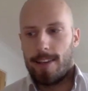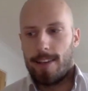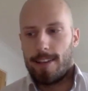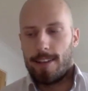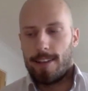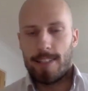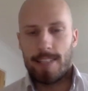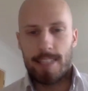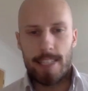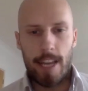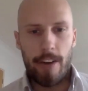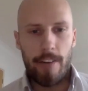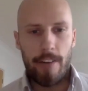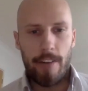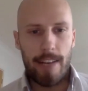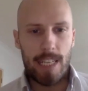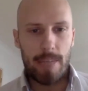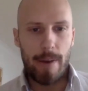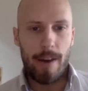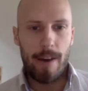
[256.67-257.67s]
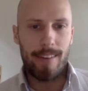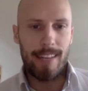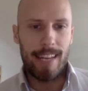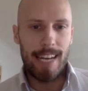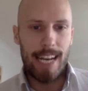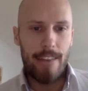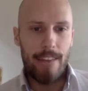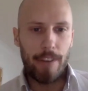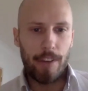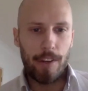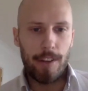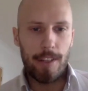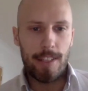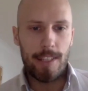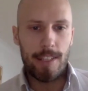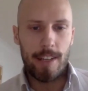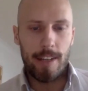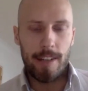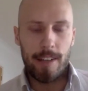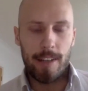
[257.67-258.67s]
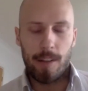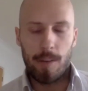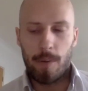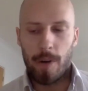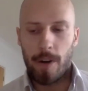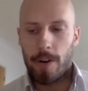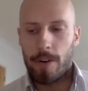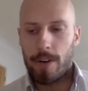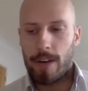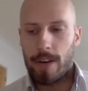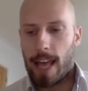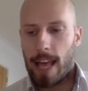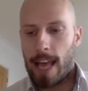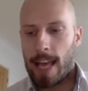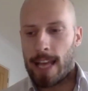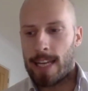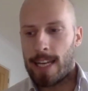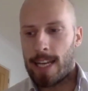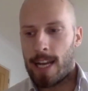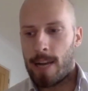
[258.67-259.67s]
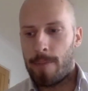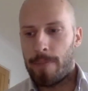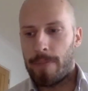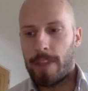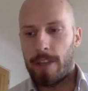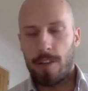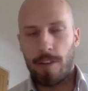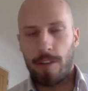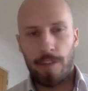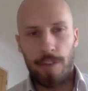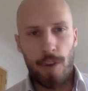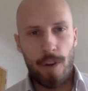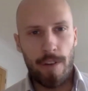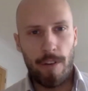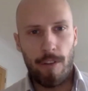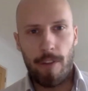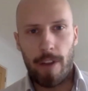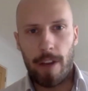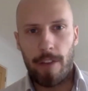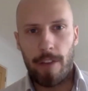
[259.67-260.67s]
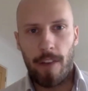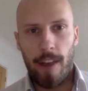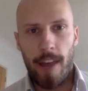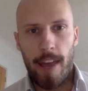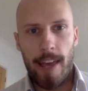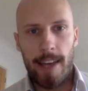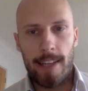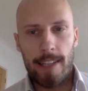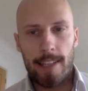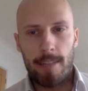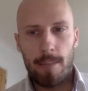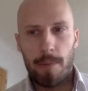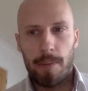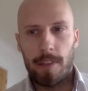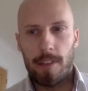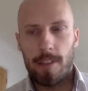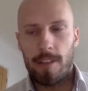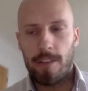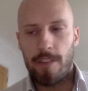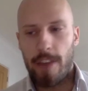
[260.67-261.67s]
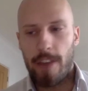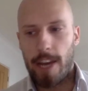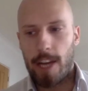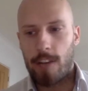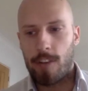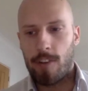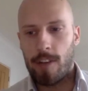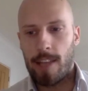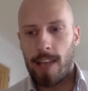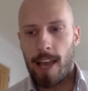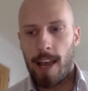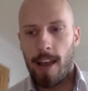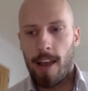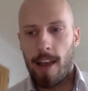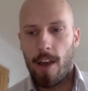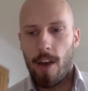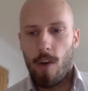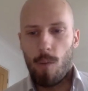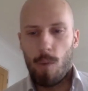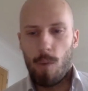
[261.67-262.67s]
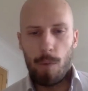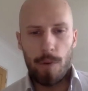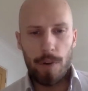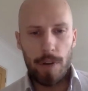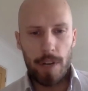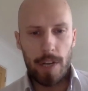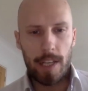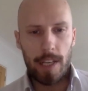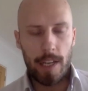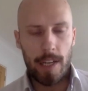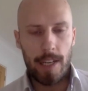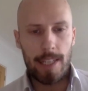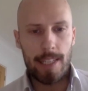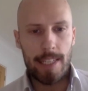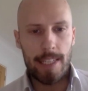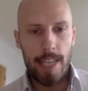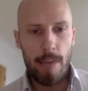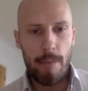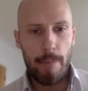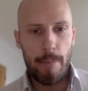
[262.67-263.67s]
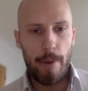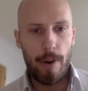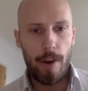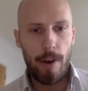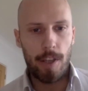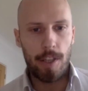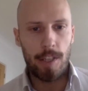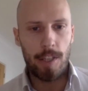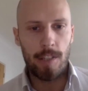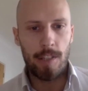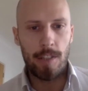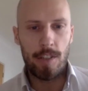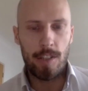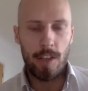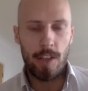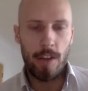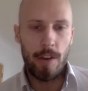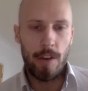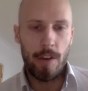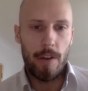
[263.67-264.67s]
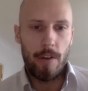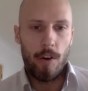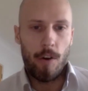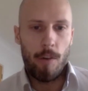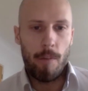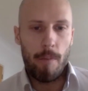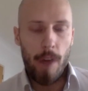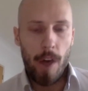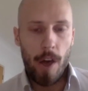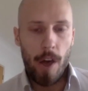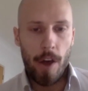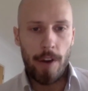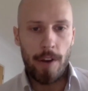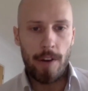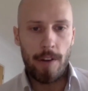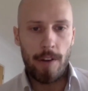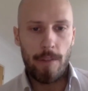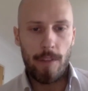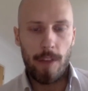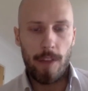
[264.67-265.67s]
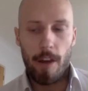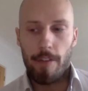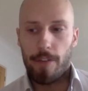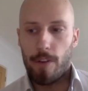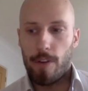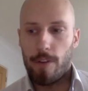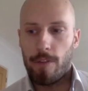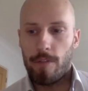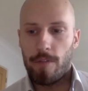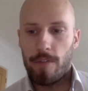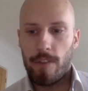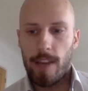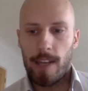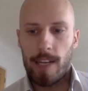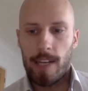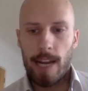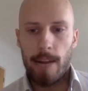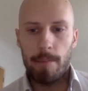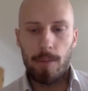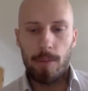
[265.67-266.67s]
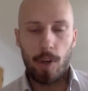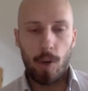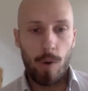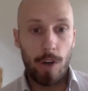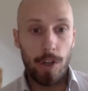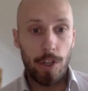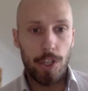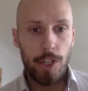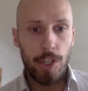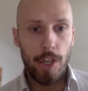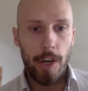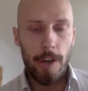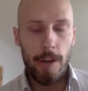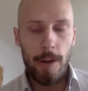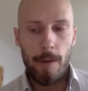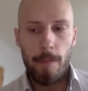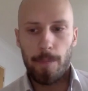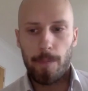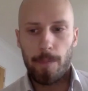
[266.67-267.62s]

serious about the leather goods side of the world. And um, there's a few other red flags with this factory that we wanted to kind of see in person. So on my own, I flew from Vietnam to Guangzhou.